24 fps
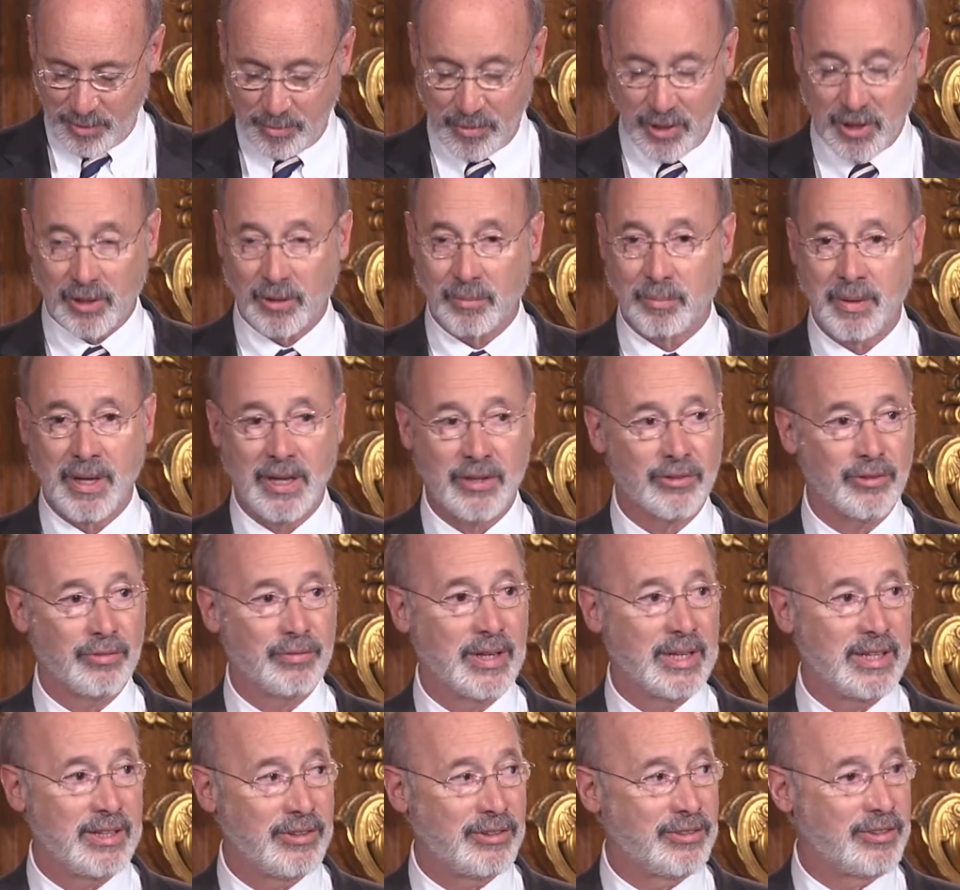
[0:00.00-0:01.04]
among
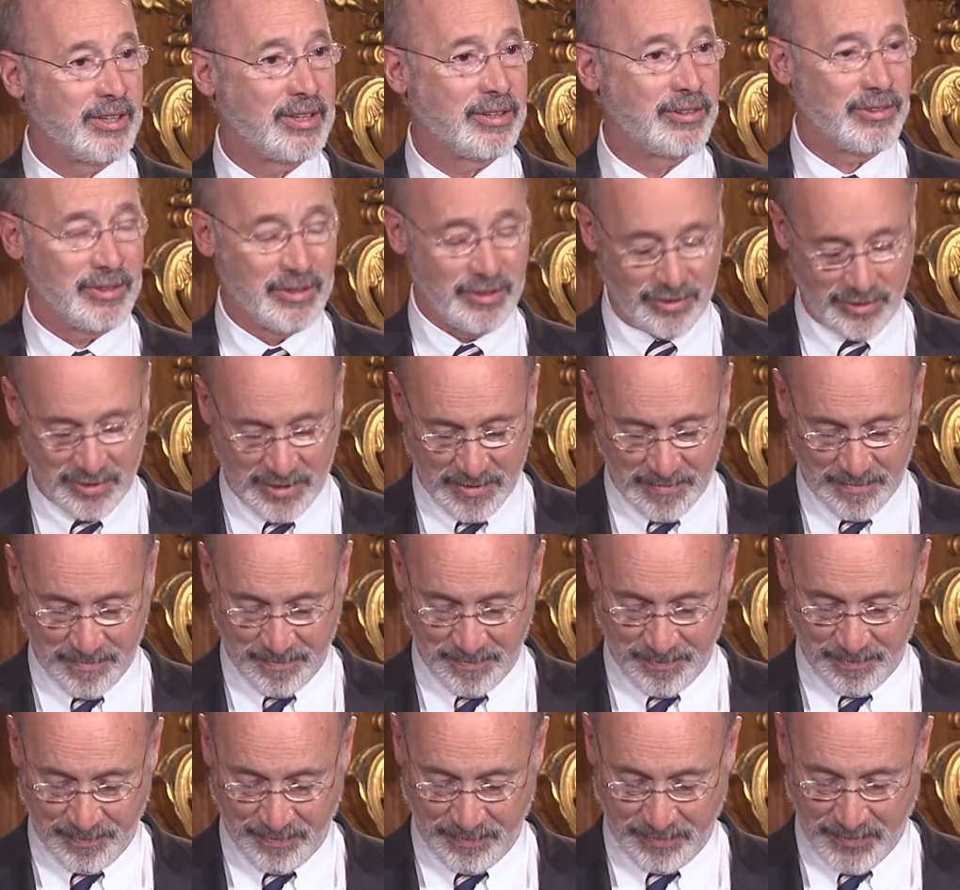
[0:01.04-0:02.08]
Pennsylvania citizens
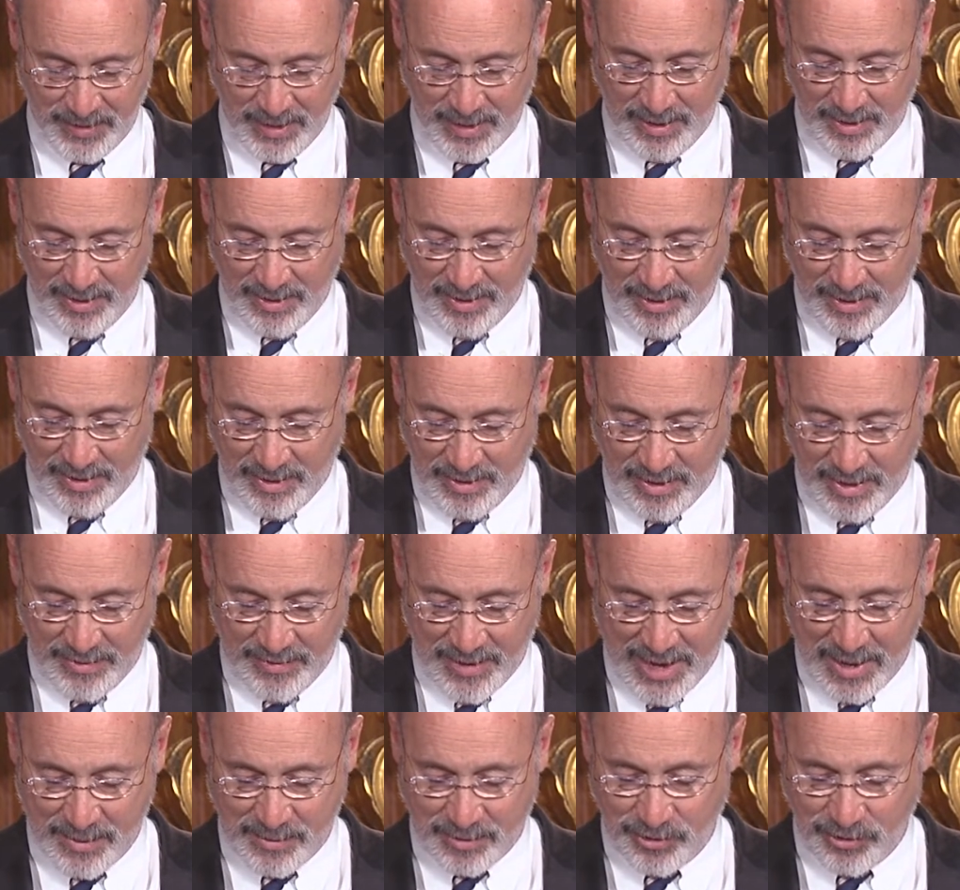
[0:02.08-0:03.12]

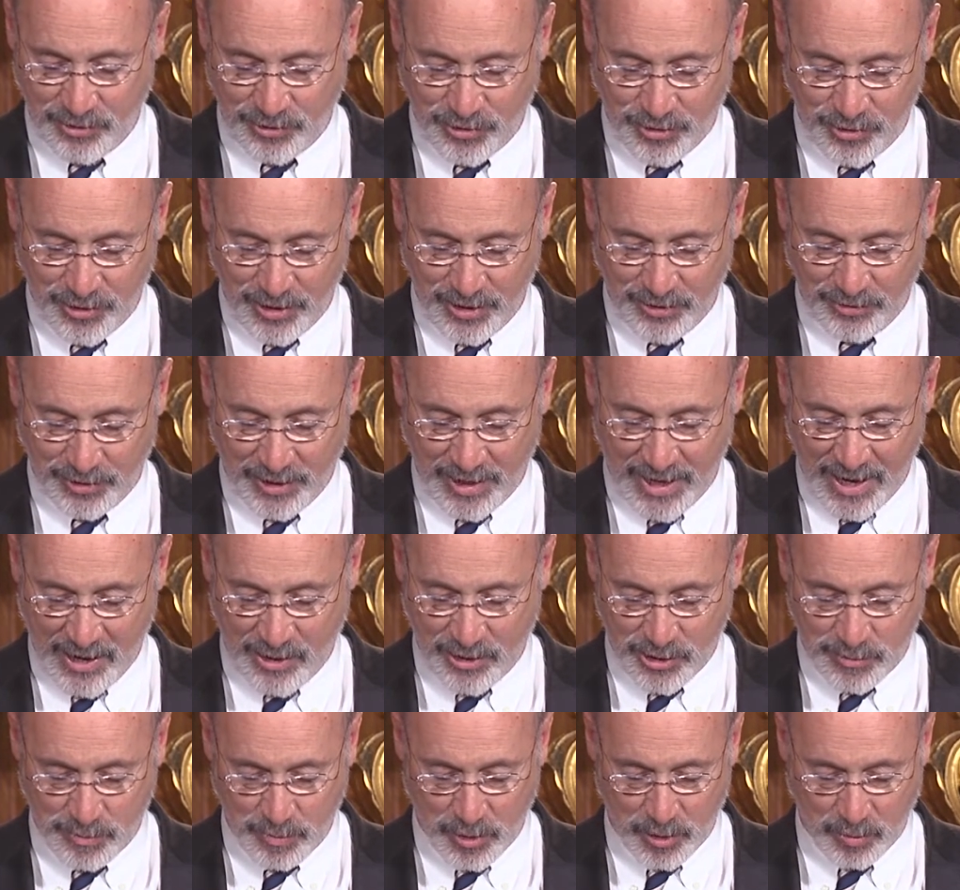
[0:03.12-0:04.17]
and that concern is that
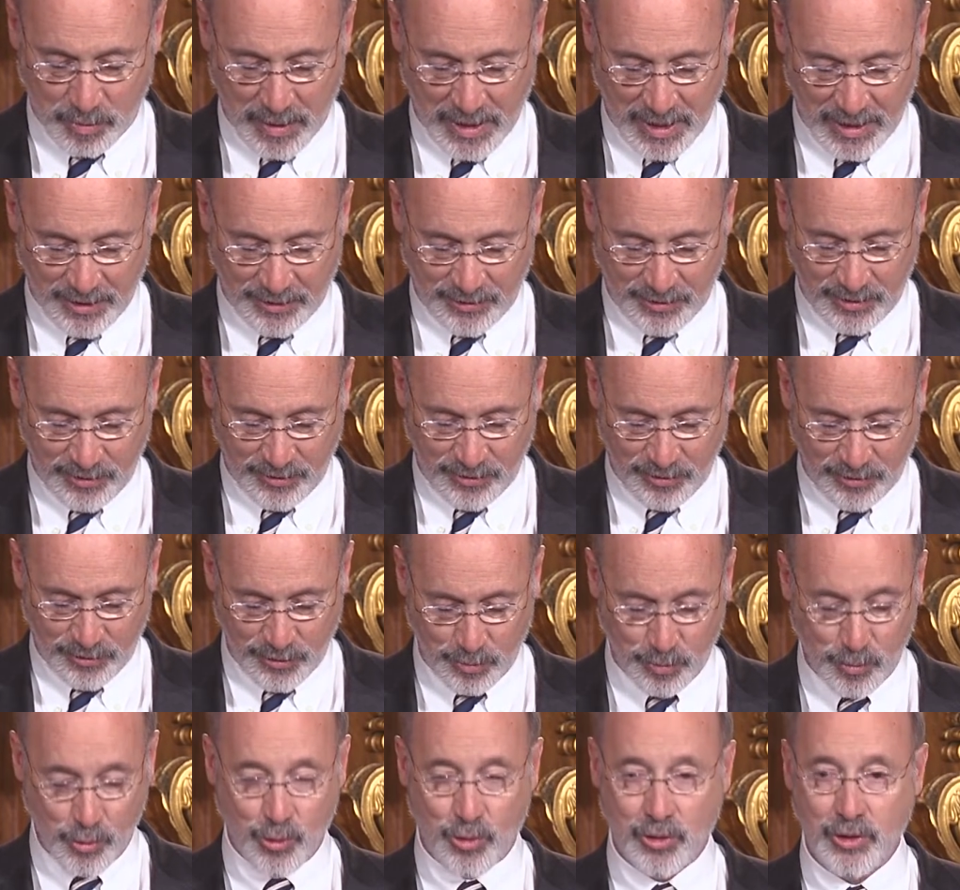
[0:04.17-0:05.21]
Harrisburg politicians
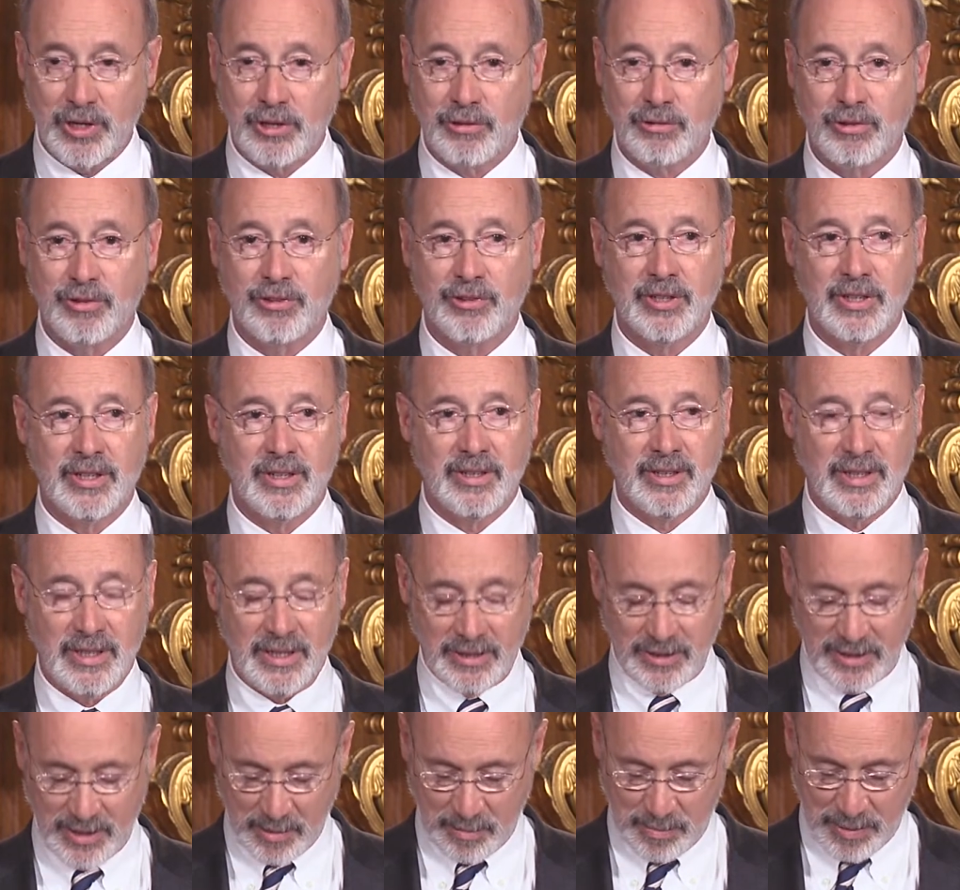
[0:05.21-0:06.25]
are more interested
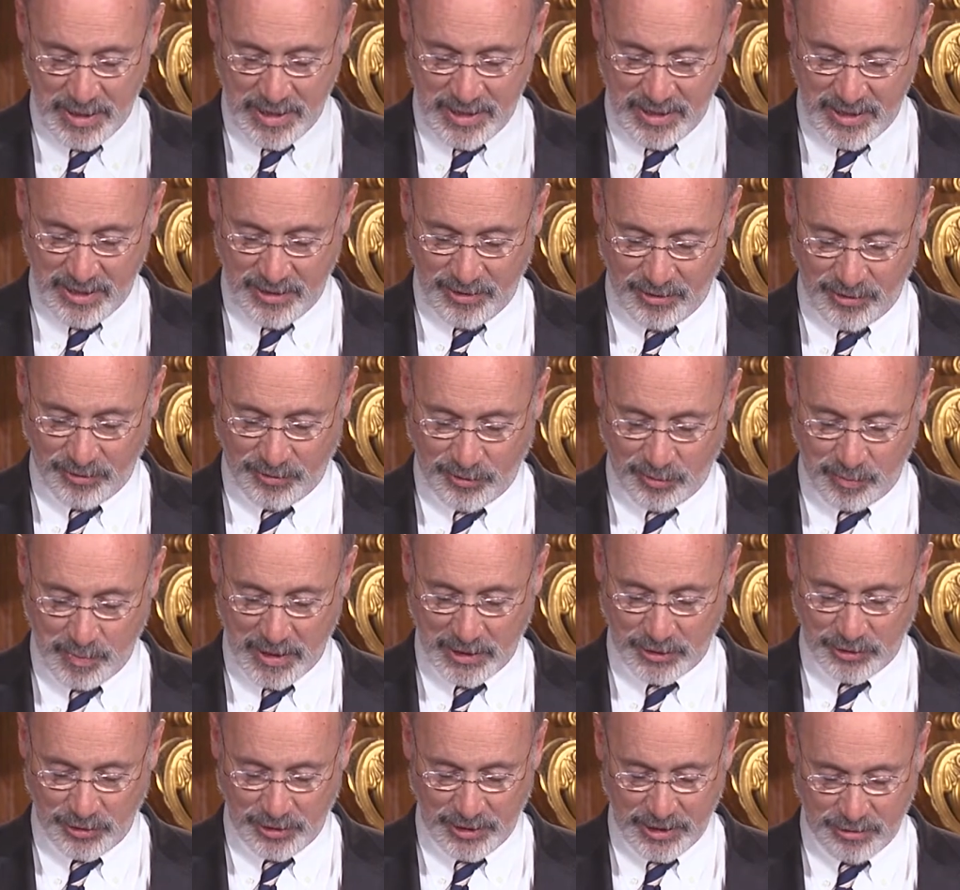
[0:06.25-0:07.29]
in the opinions of
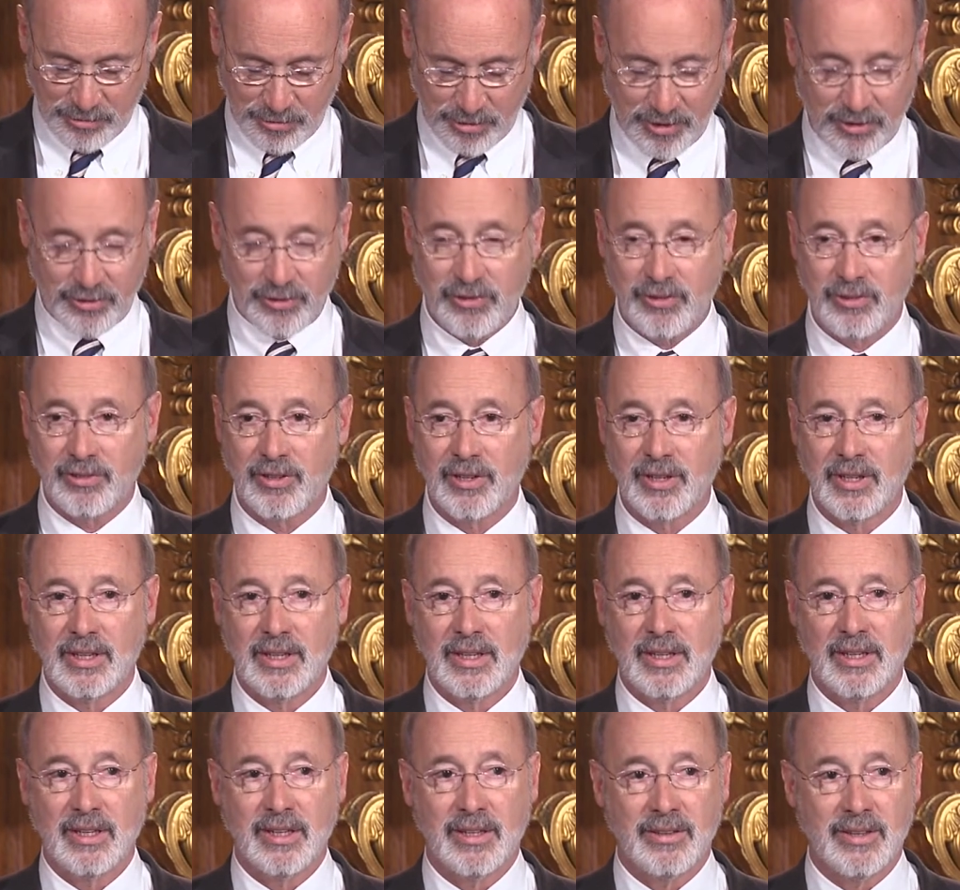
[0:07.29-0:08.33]
special interests
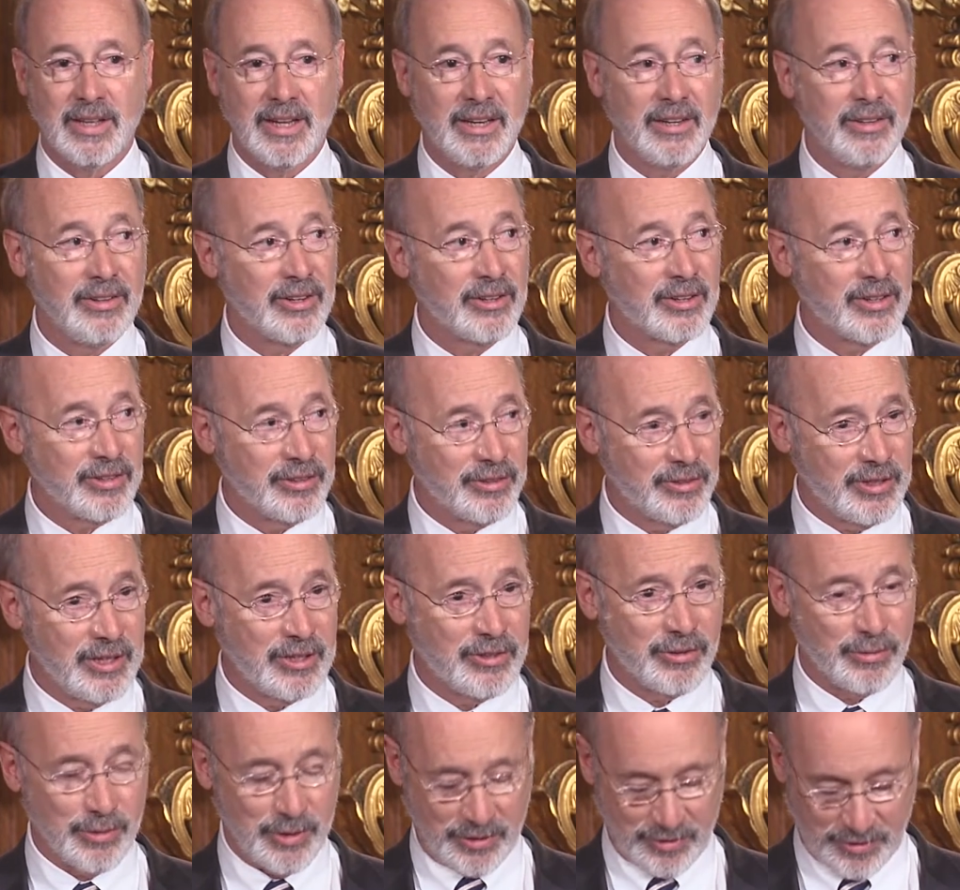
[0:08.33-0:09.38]
than in their
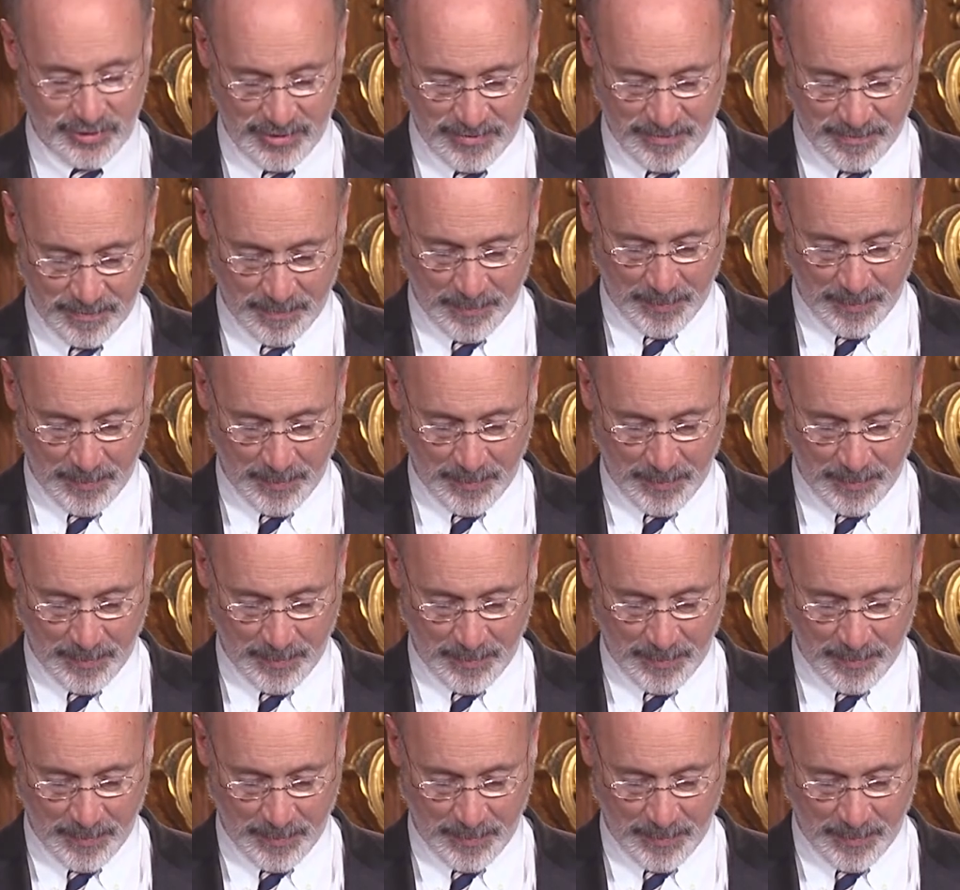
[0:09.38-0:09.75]
constituents.